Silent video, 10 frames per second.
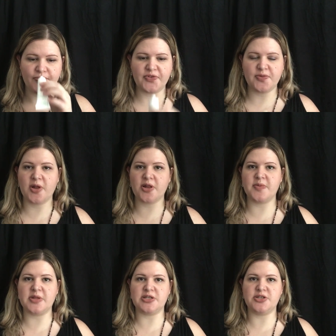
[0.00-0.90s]
smell them
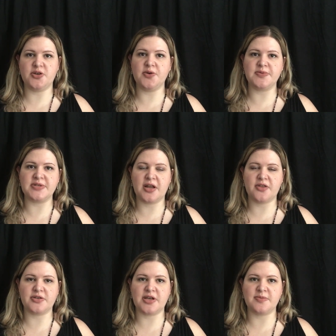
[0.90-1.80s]
in the tubes and
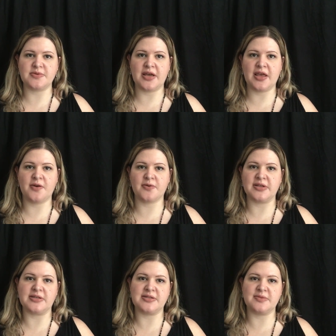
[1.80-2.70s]
other times I can't
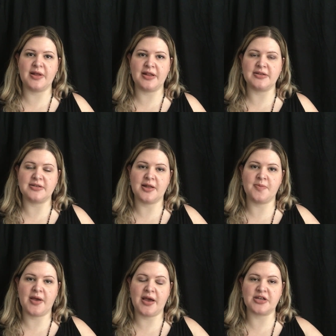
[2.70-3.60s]
really smell it until
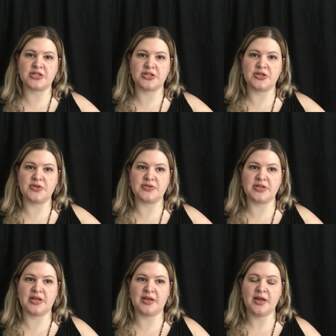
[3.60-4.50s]
I'm actually
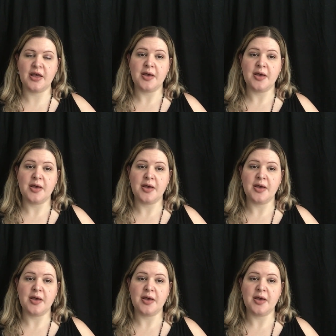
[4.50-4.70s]
using it.